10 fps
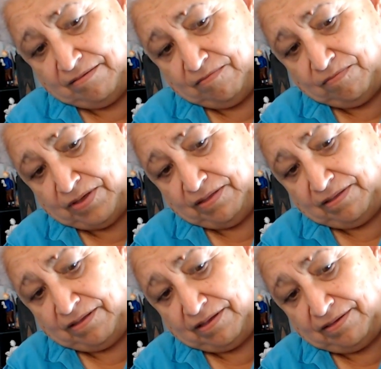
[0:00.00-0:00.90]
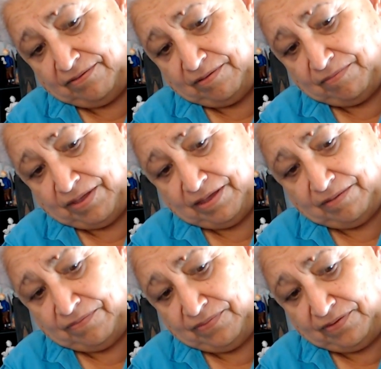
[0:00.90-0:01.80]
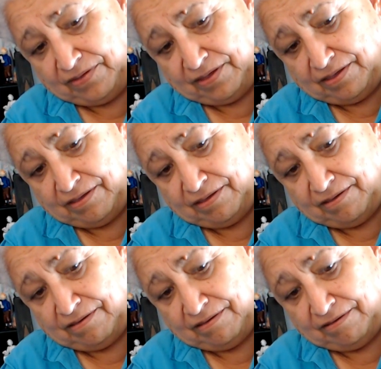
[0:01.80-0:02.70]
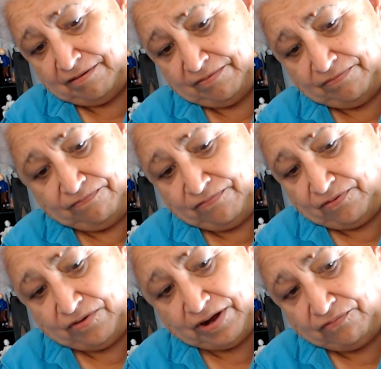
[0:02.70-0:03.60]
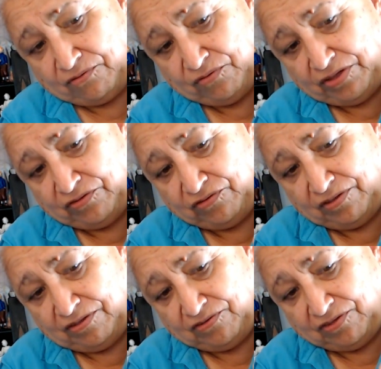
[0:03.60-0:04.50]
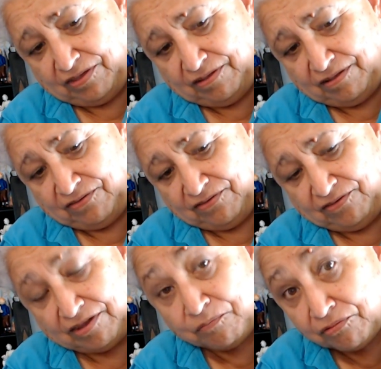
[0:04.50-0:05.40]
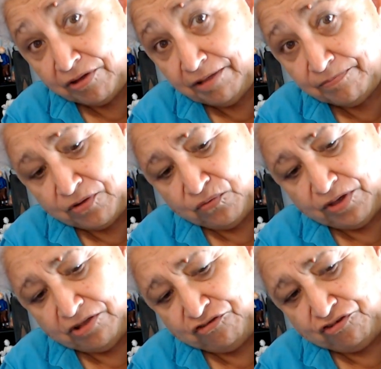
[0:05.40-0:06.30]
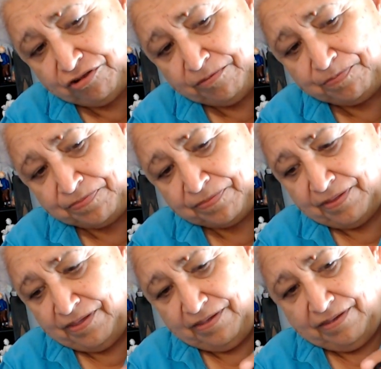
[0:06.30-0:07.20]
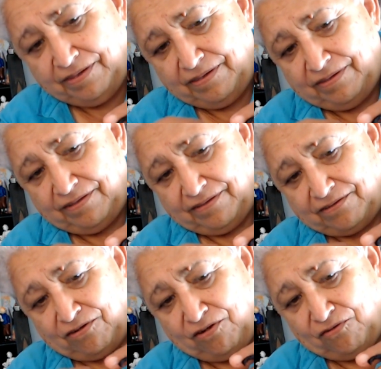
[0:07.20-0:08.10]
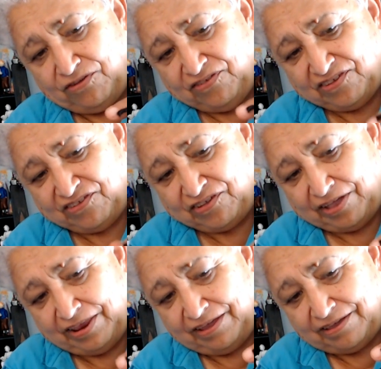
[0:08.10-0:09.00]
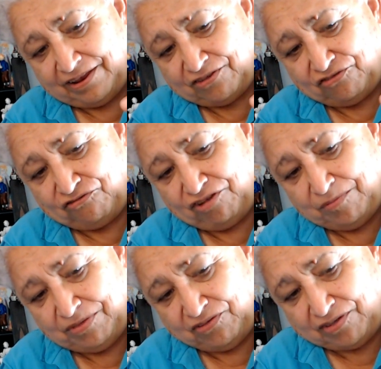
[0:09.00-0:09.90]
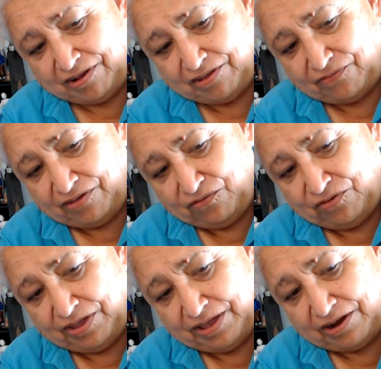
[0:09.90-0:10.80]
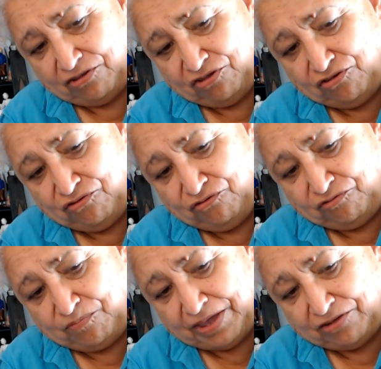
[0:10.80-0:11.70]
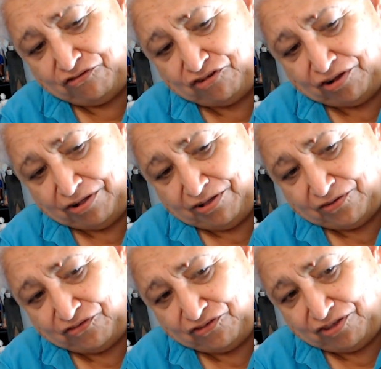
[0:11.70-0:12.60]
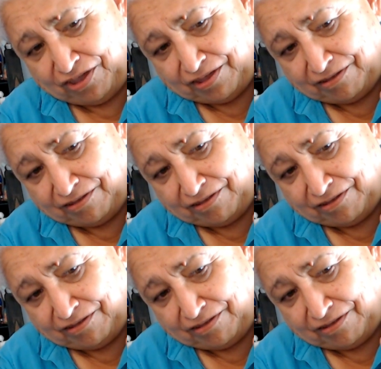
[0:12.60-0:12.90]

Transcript: But sometimes, for whatever reason, the skin doesn't separate the way it should. It's always exciting and extremely satisfying when you get a huge big chunk of skin to